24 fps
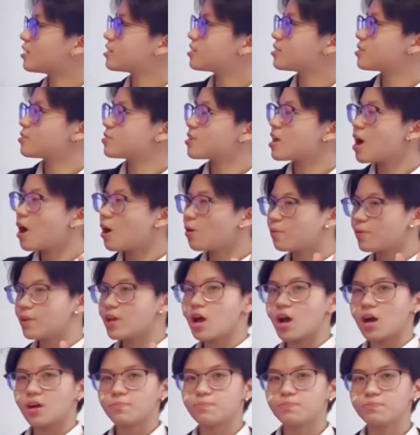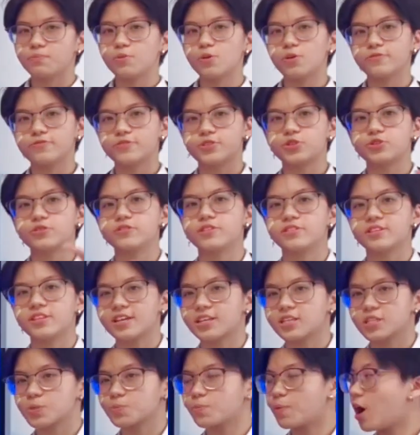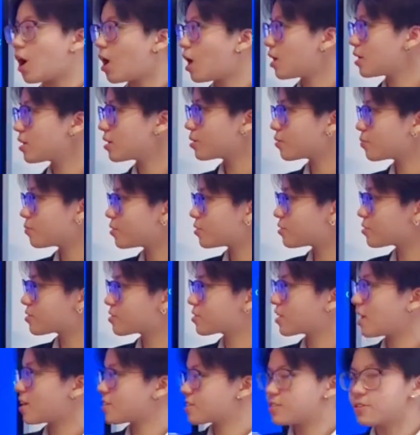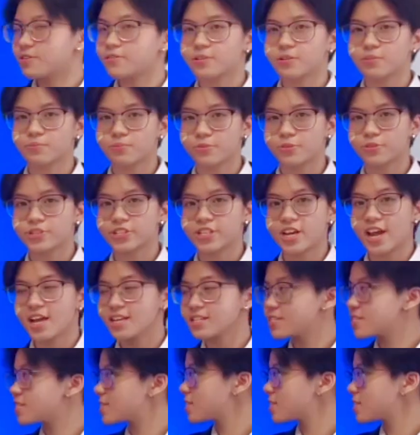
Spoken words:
So now we are moving to the next part. It was clustering process.